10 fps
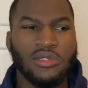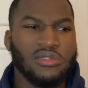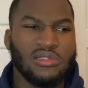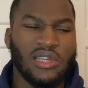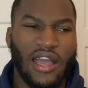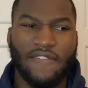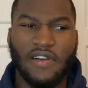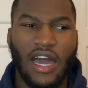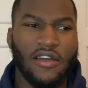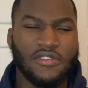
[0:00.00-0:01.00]
like
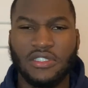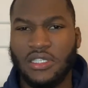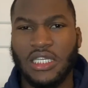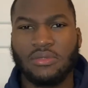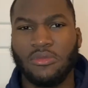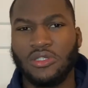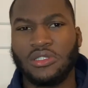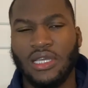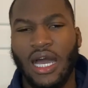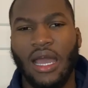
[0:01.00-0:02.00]
5-6 months
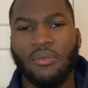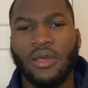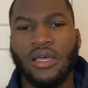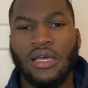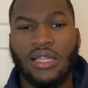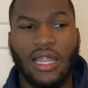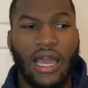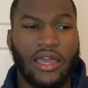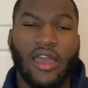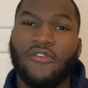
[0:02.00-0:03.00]
time.
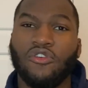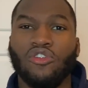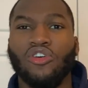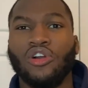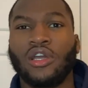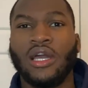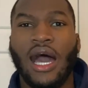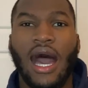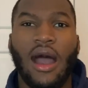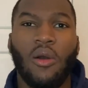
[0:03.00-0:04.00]
Like if you look
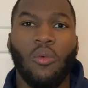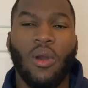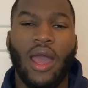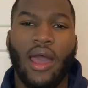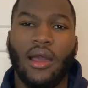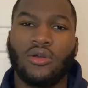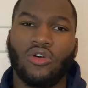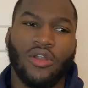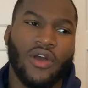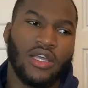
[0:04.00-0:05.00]
at where
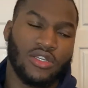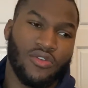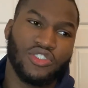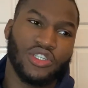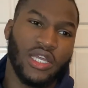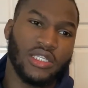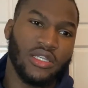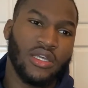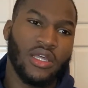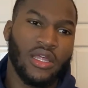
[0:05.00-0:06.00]
coronavirus originated,
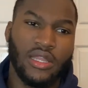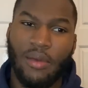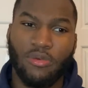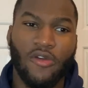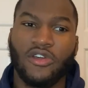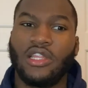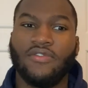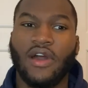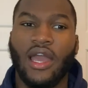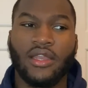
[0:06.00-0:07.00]
they're perfectly
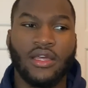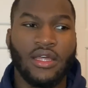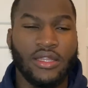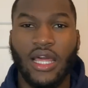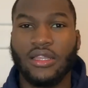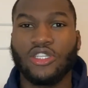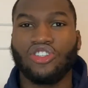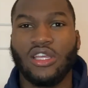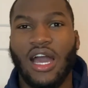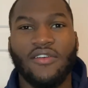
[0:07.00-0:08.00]
fine. They're
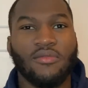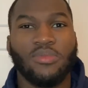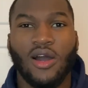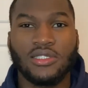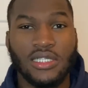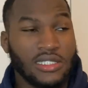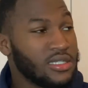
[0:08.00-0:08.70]
literally having parties,